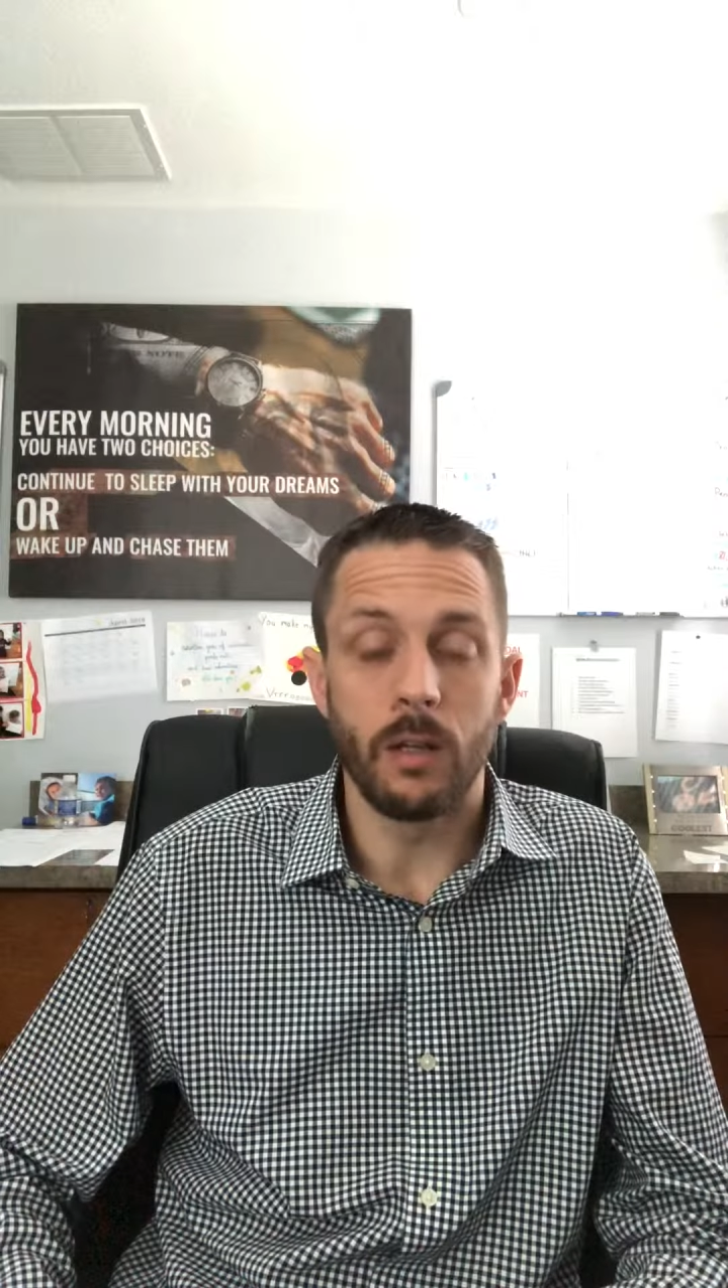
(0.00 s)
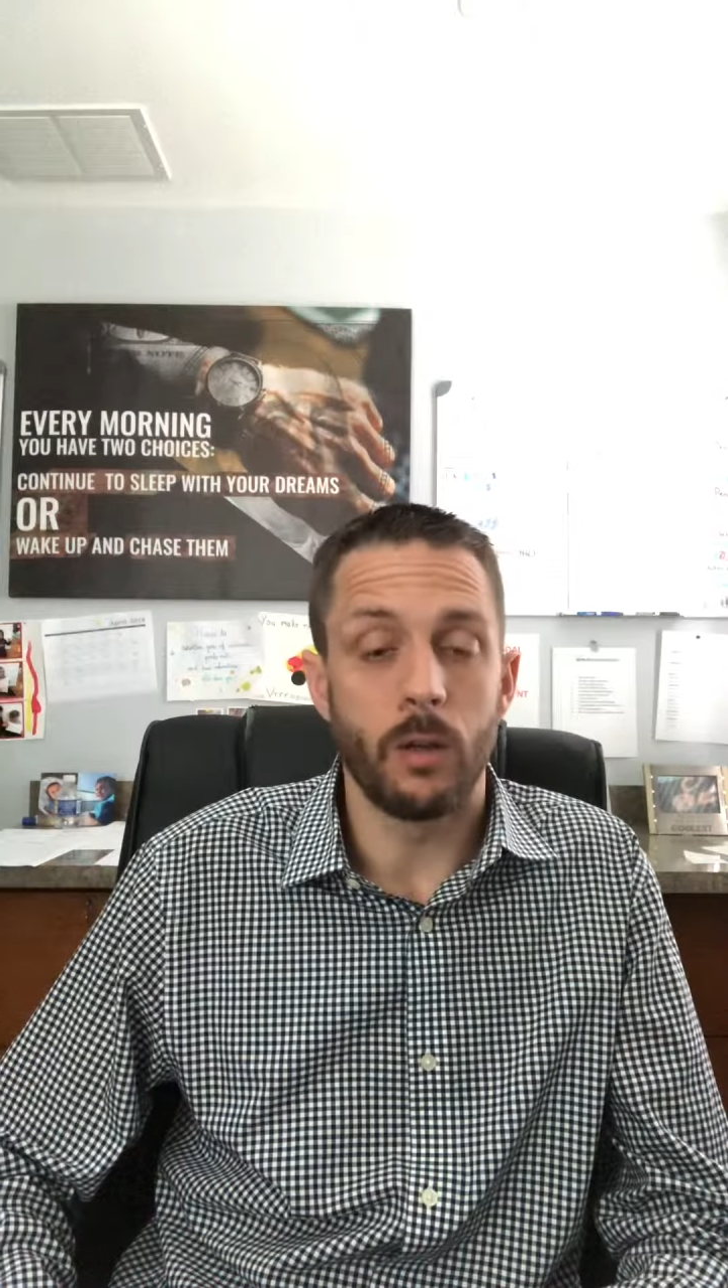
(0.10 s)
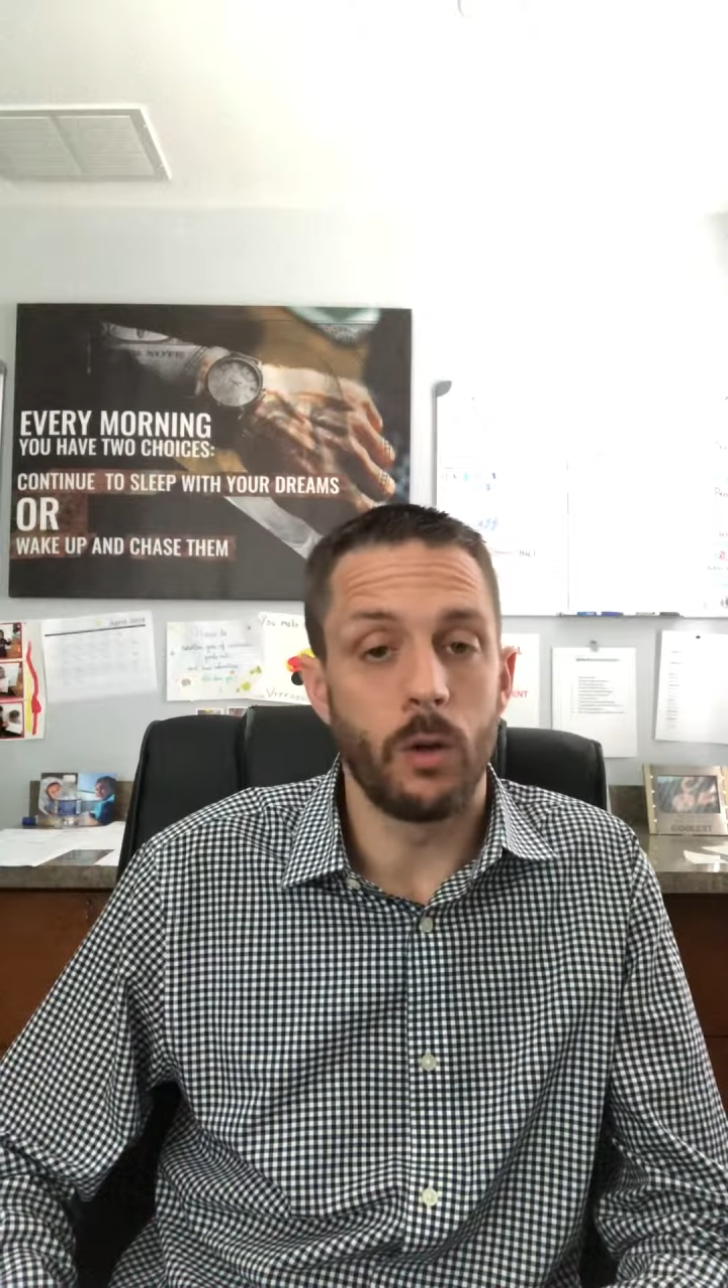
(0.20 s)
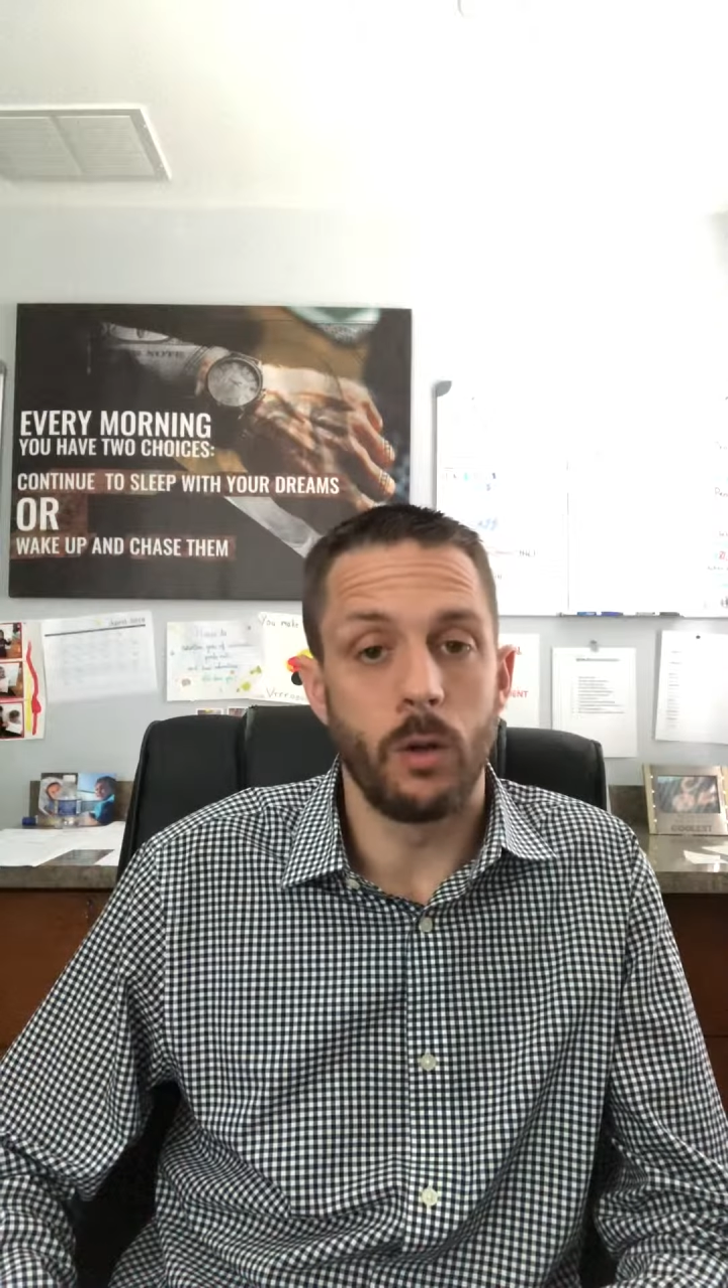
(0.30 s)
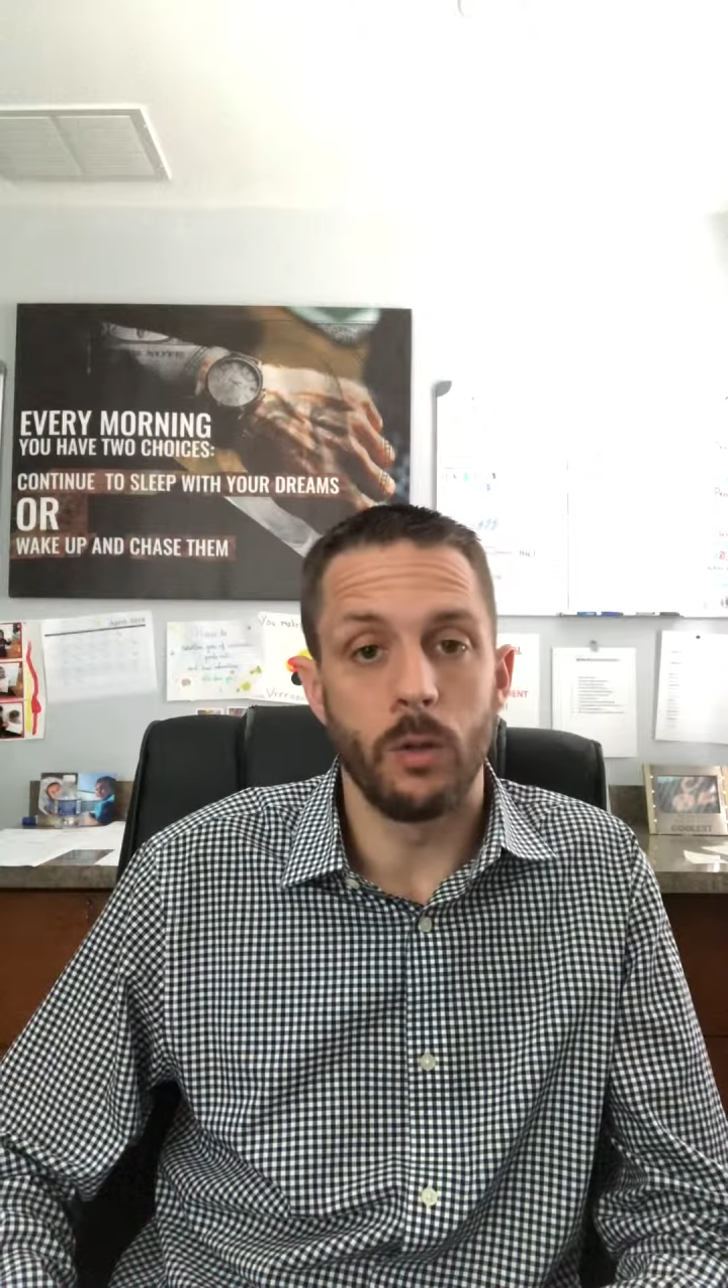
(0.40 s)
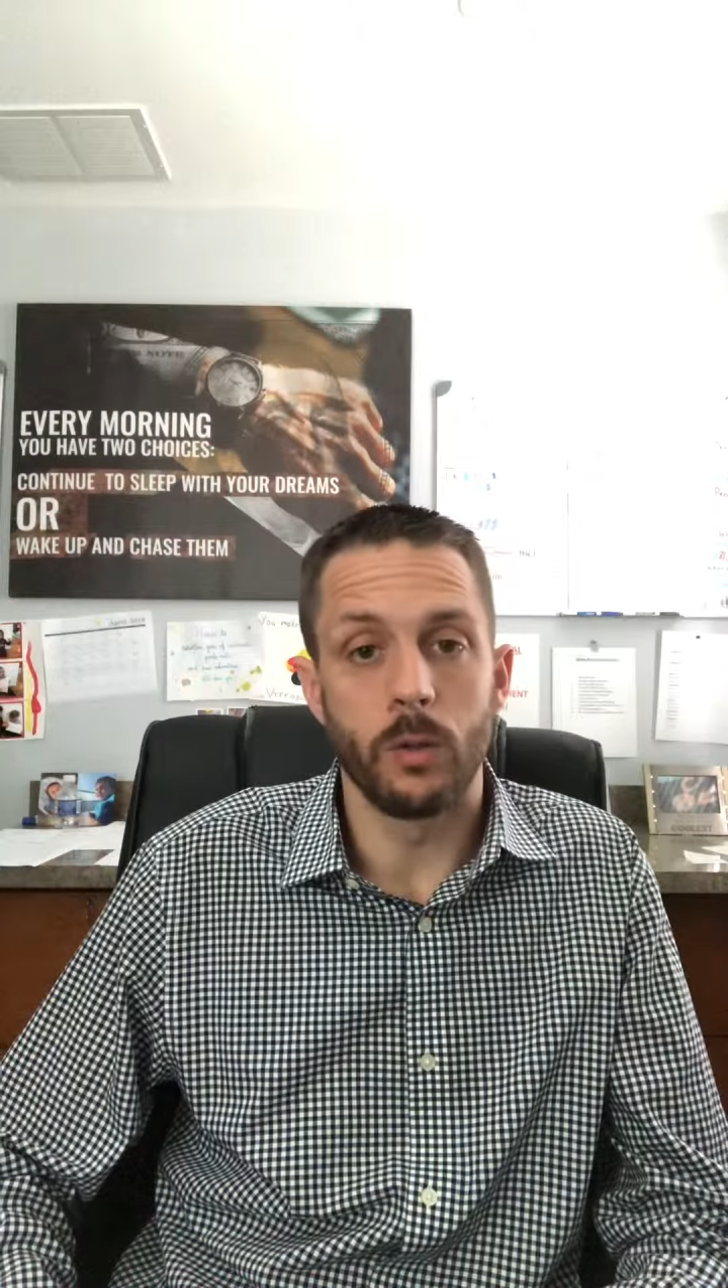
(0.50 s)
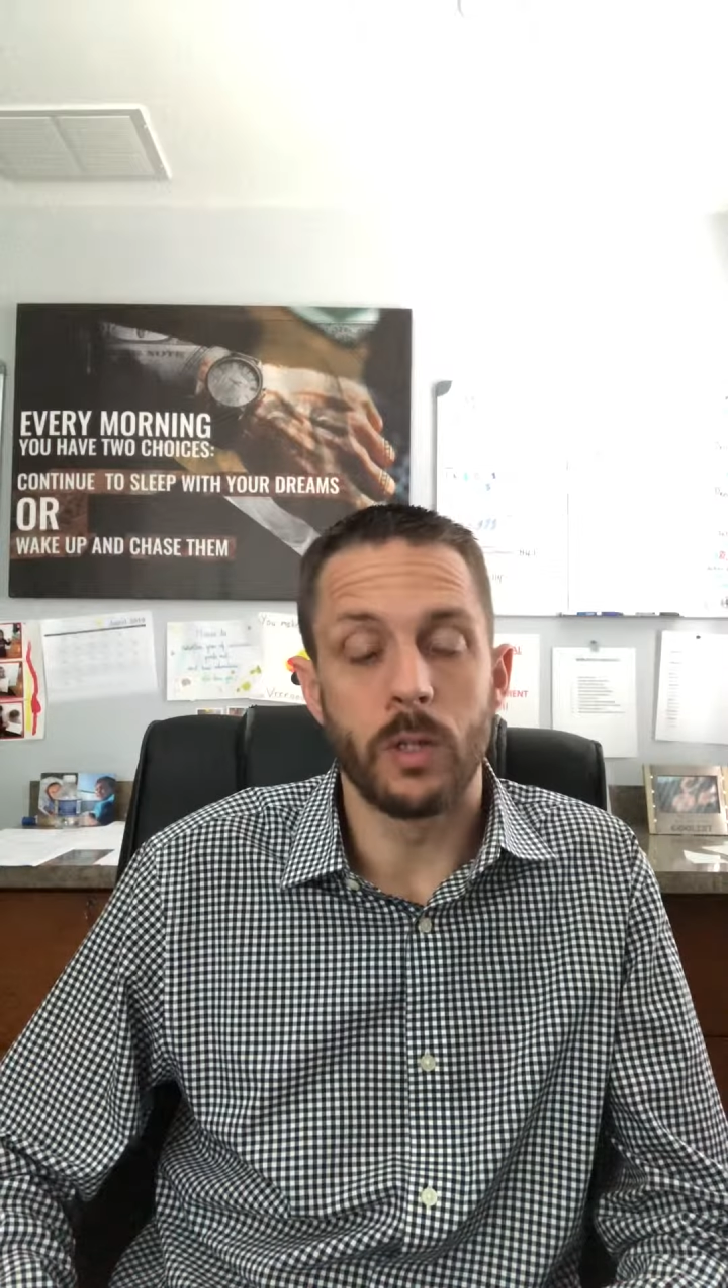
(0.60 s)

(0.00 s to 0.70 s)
call a local